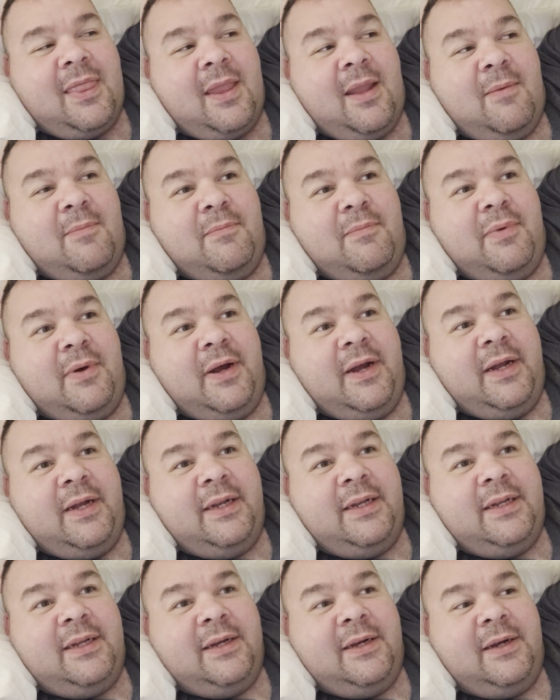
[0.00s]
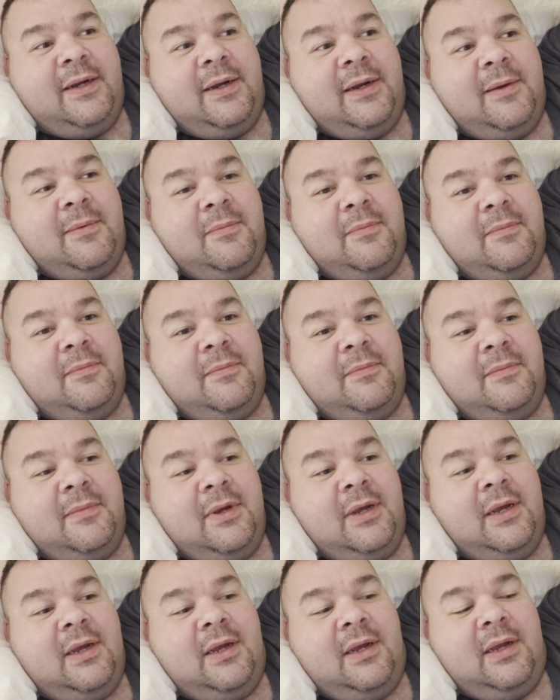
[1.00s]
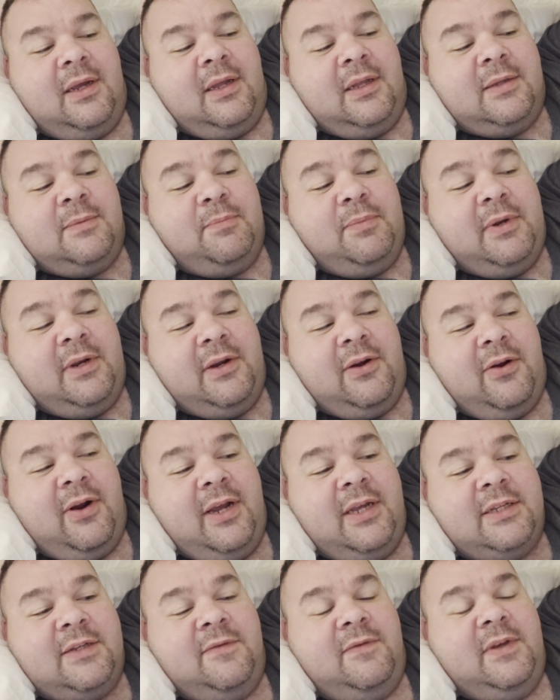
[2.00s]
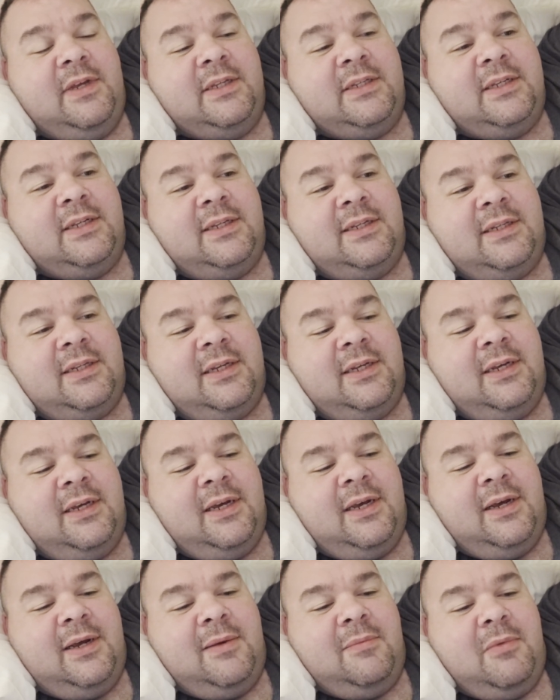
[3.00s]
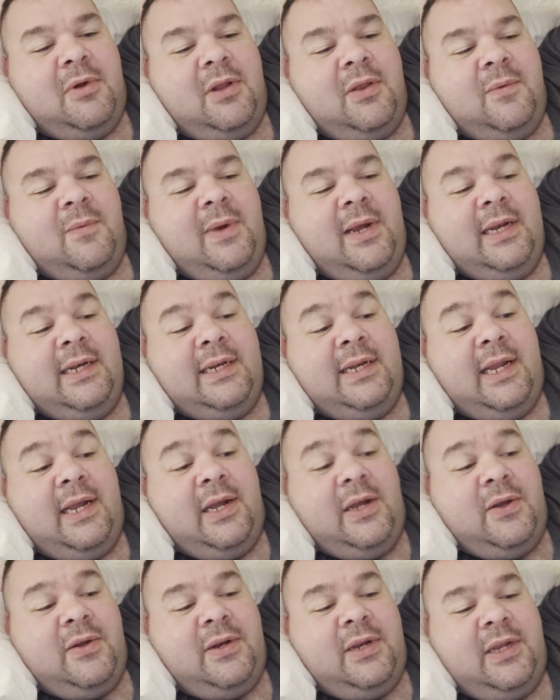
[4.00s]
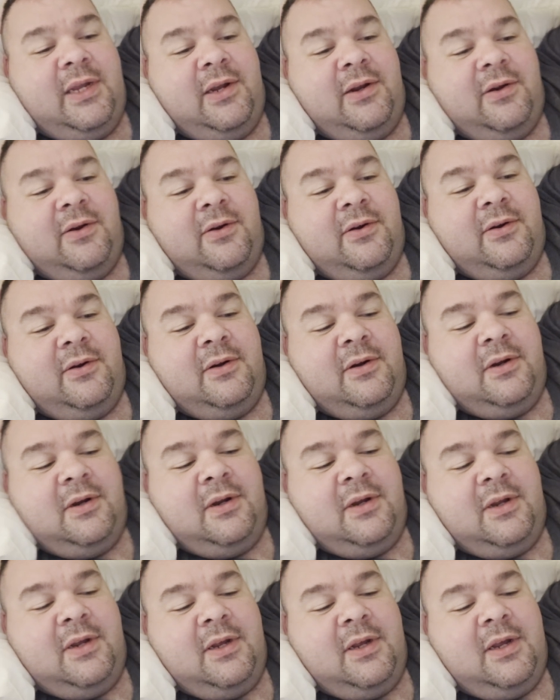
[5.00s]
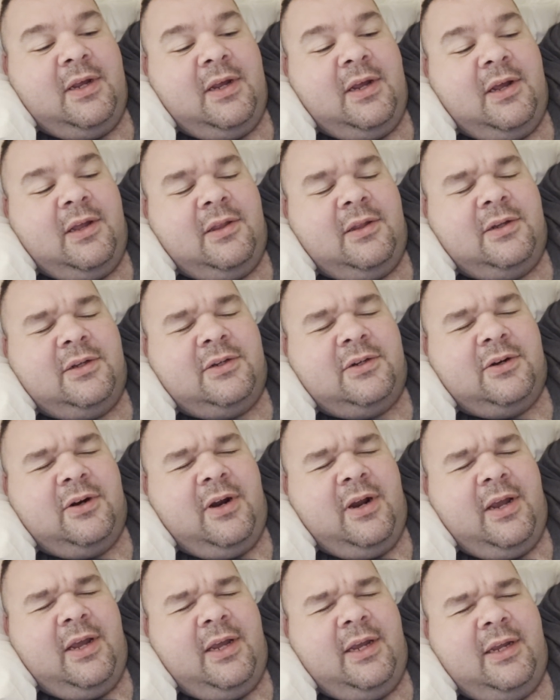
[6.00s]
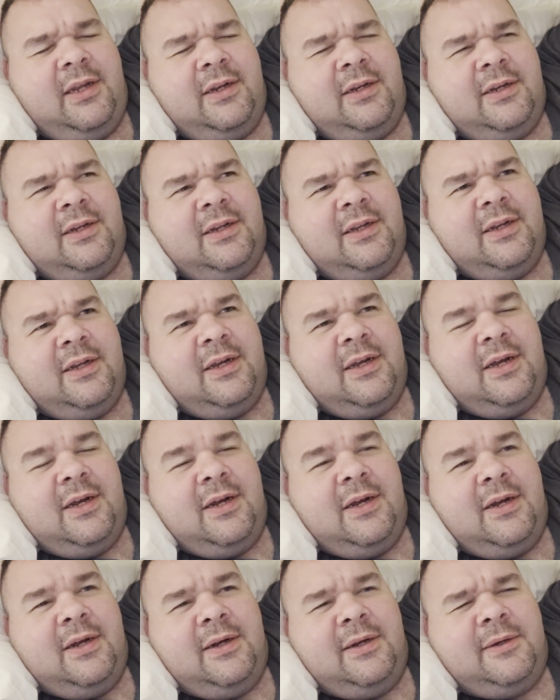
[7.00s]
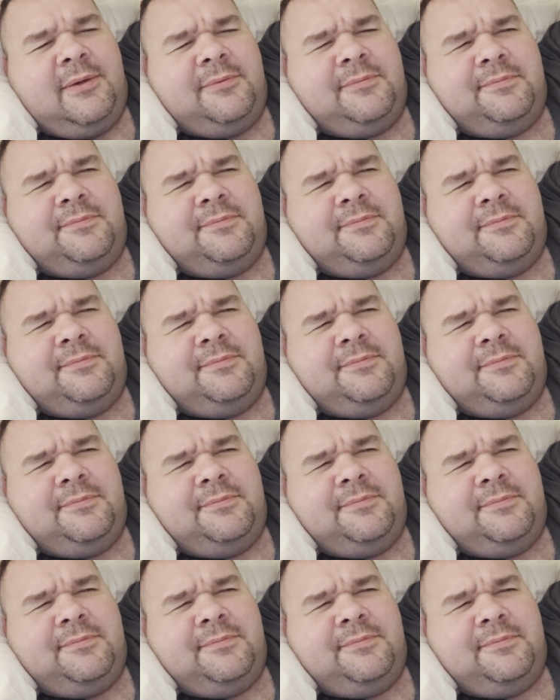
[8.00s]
But it's been a crazy visit. On the way down here, the train, I